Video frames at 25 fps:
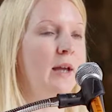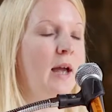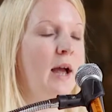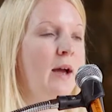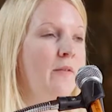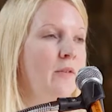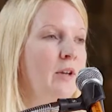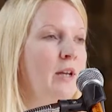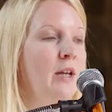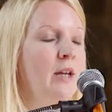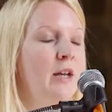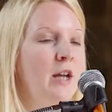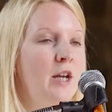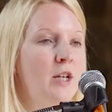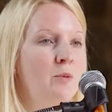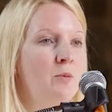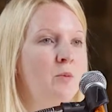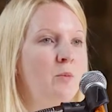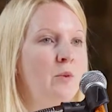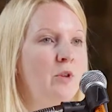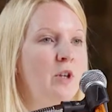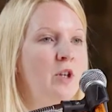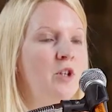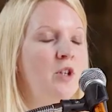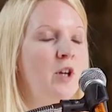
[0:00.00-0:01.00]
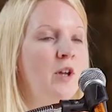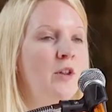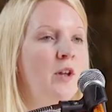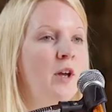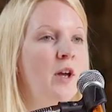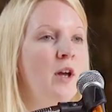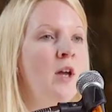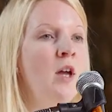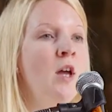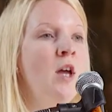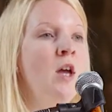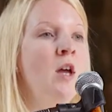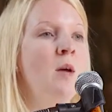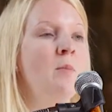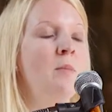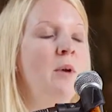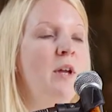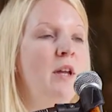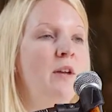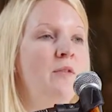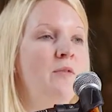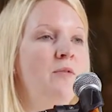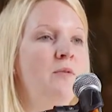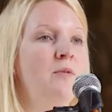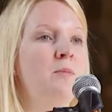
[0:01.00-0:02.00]
having engagement with each other.
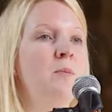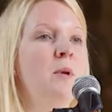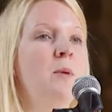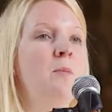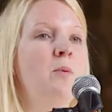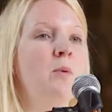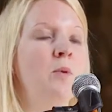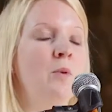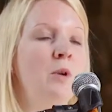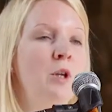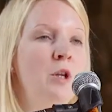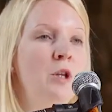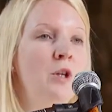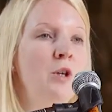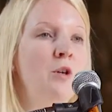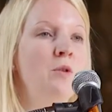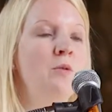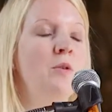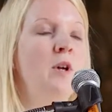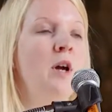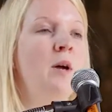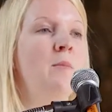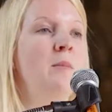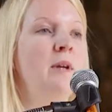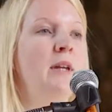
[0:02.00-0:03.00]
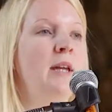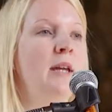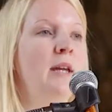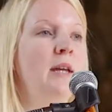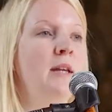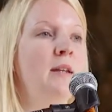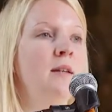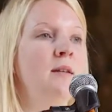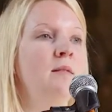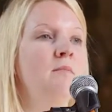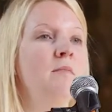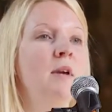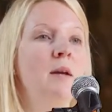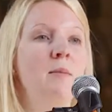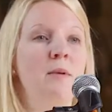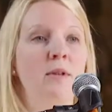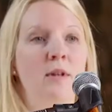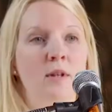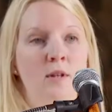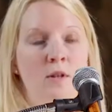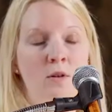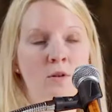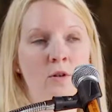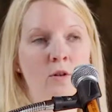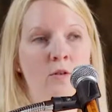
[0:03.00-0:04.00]
But if people are new coming in, maybe
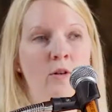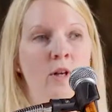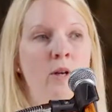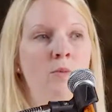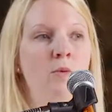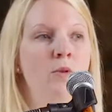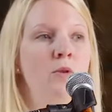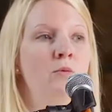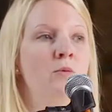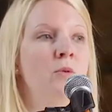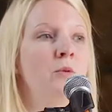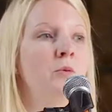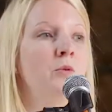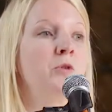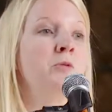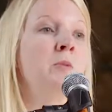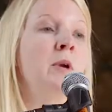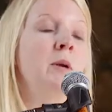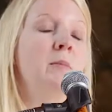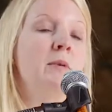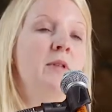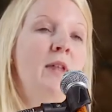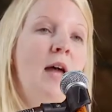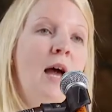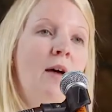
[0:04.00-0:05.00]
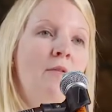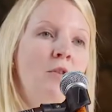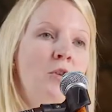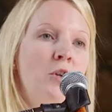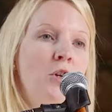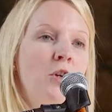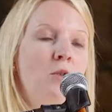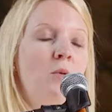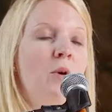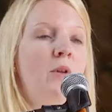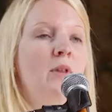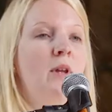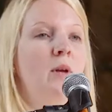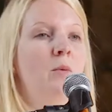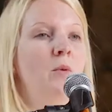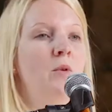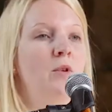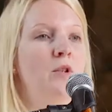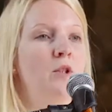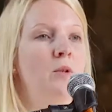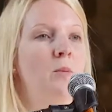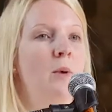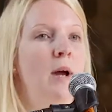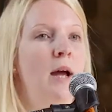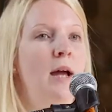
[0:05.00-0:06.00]
they don't agree with the rules, maybe they have a new one they
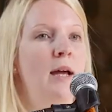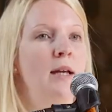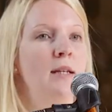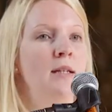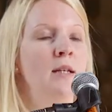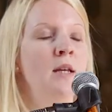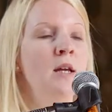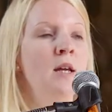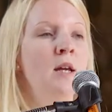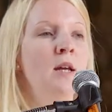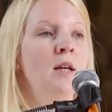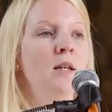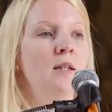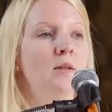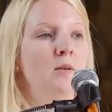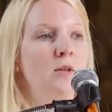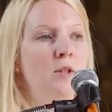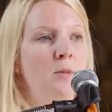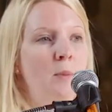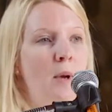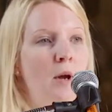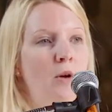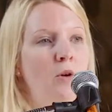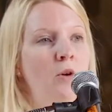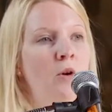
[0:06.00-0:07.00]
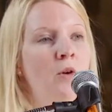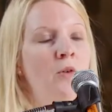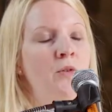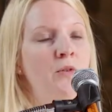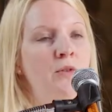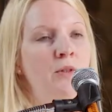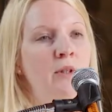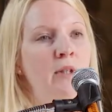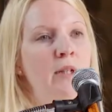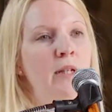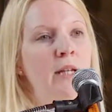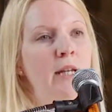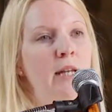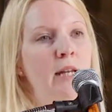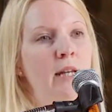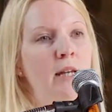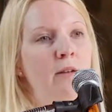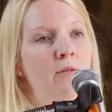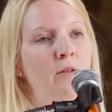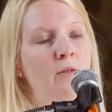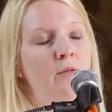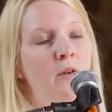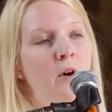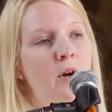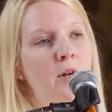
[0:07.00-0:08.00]
want to add. So it's about
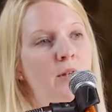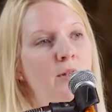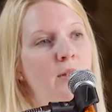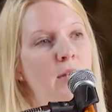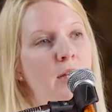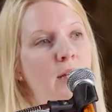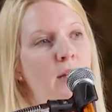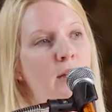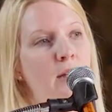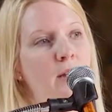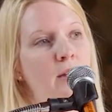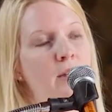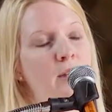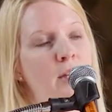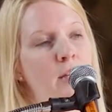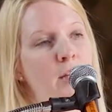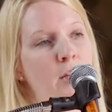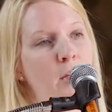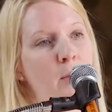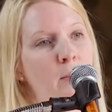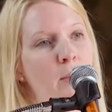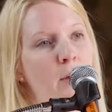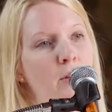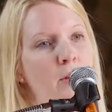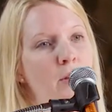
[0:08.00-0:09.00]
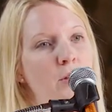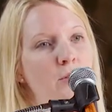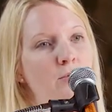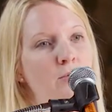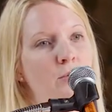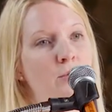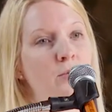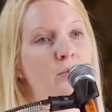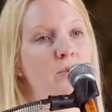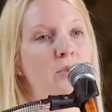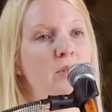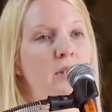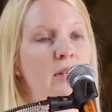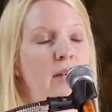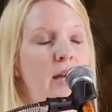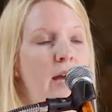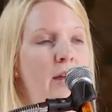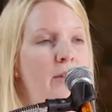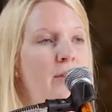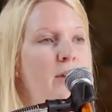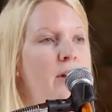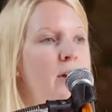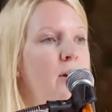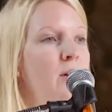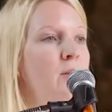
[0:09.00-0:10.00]
constantly revising and thinking about those rules
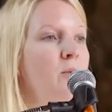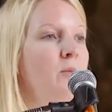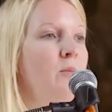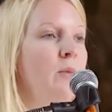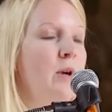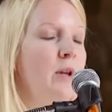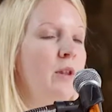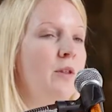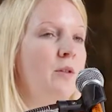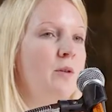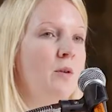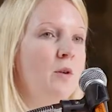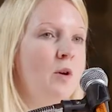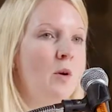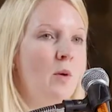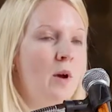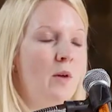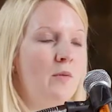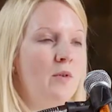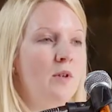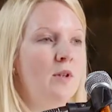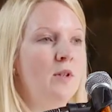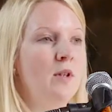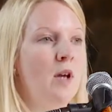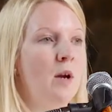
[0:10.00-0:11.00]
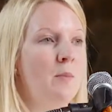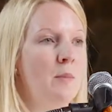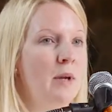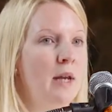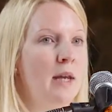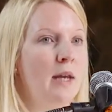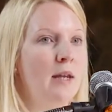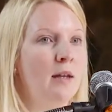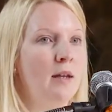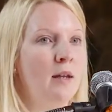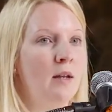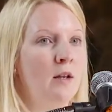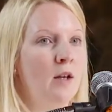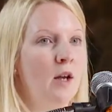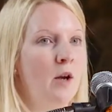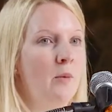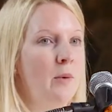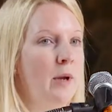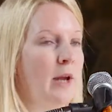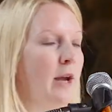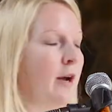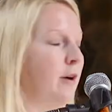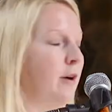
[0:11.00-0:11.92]
together with whoever's coming in and going